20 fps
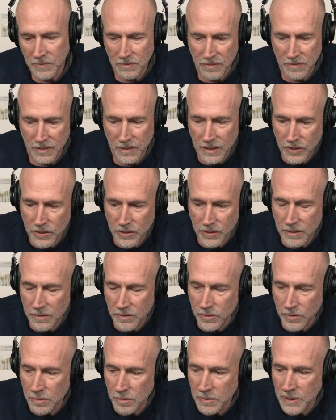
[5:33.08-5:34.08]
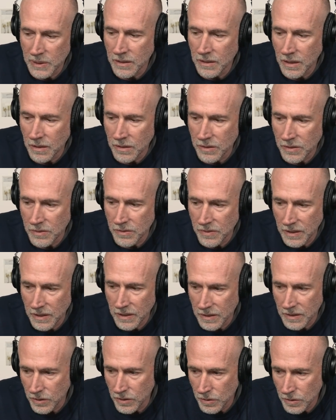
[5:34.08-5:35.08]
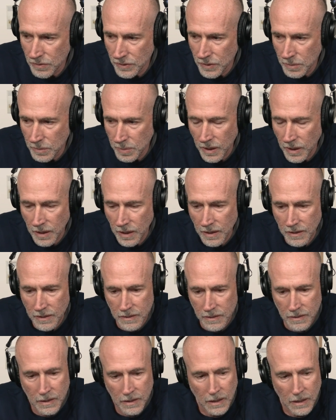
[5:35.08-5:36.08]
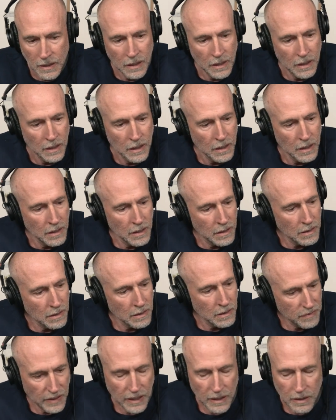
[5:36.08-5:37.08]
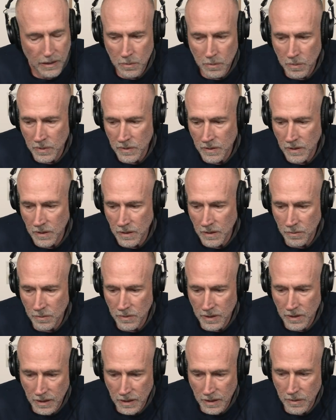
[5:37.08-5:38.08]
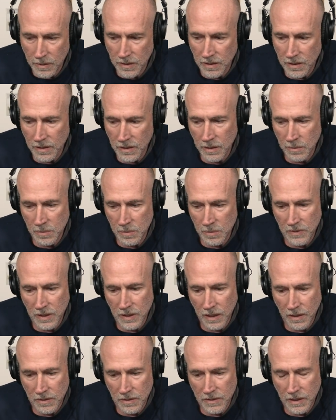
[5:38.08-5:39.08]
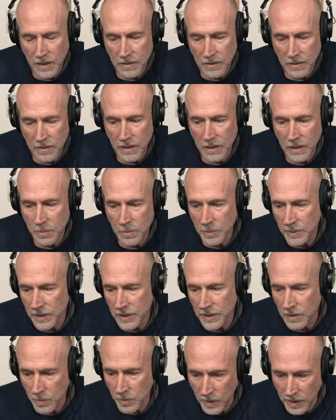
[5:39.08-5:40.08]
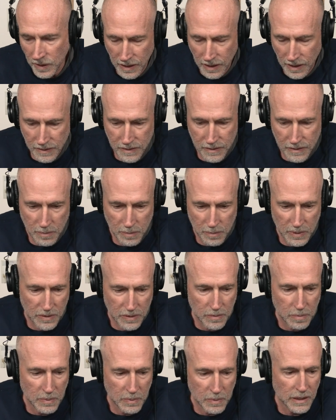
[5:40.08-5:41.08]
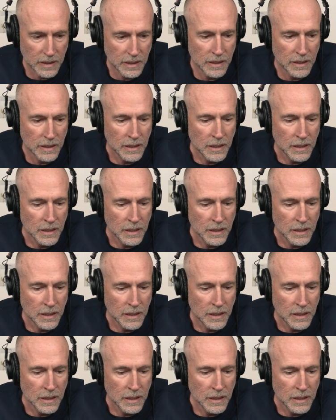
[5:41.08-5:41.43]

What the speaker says: Inflation is too many dollars facing too few products. The Fed was going to decrease the number of dollars out there. We were going to run out of stimulus money.